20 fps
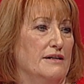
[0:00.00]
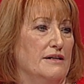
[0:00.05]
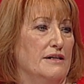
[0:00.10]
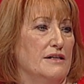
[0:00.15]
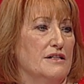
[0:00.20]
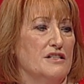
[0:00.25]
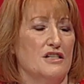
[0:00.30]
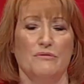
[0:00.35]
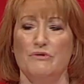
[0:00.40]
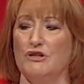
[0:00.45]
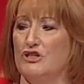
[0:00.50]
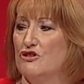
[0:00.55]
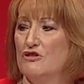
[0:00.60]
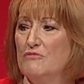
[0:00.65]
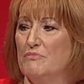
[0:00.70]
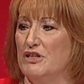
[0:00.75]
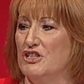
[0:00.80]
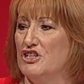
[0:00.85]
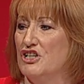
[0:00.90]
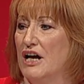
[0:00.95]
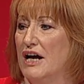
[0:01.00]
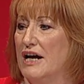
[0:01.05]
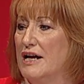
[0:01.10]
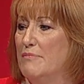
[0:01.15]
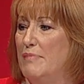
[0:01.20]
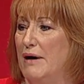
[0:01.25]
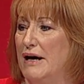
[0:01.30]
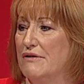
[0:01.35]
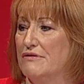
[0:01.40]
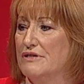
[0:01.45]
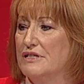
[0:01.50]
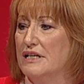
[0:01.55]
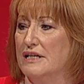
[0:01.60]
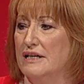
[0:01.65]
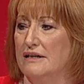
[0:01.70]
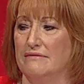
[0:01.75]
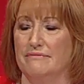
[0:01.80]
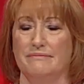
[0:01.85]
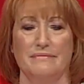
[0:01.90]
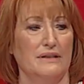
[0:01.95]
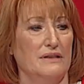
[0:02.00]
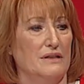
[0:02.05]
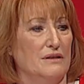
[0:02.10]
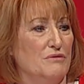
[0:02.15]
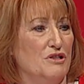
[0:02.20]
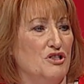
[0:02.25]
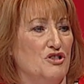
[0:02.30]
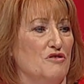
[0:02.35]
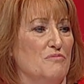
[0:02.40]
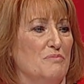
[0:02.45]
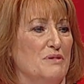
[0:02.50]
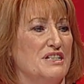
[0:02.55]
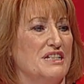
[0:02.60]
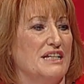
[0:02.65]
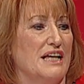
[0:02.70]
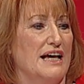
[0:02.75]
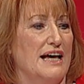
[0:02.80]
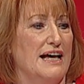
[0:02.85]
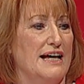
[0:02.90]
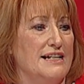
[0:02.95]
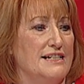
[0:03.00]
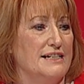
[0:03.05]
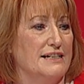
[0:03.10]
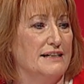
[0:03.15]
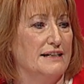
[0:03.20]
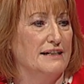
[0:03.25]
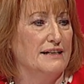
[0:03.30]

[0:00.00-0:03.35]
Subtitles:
So we shouldn't be shy about it. We shouldn't be scared.